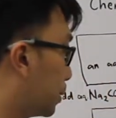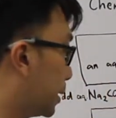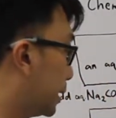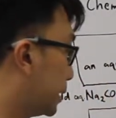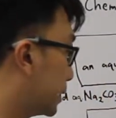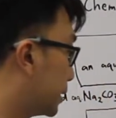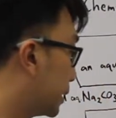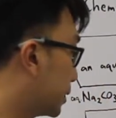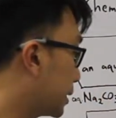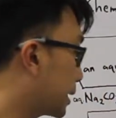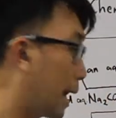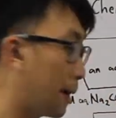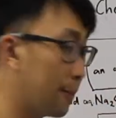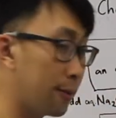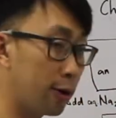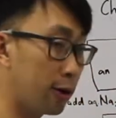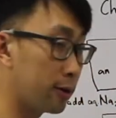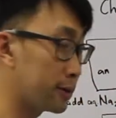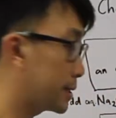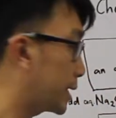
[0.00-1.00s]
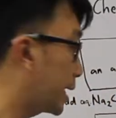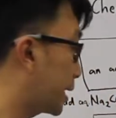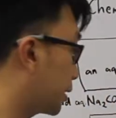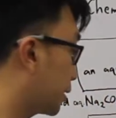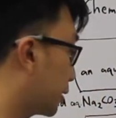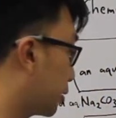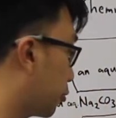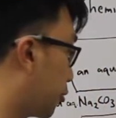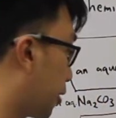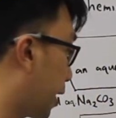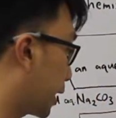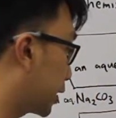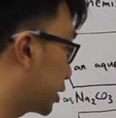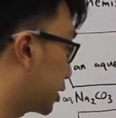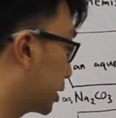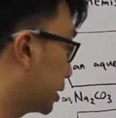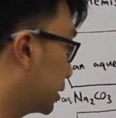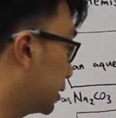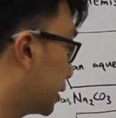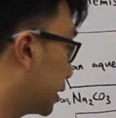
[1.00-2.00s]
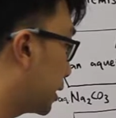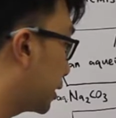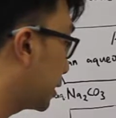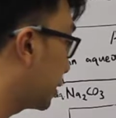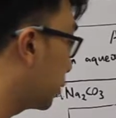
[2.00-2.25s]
be the carbon dioxide reaction,